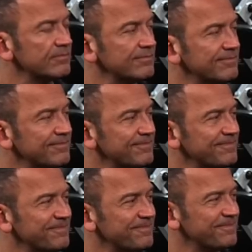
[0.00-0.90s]

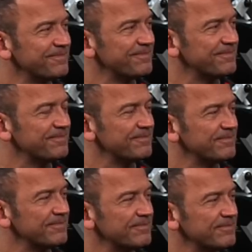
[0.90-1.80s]

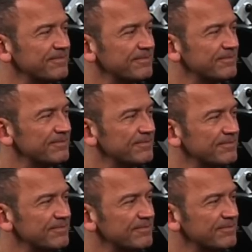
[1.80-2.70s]
(silent)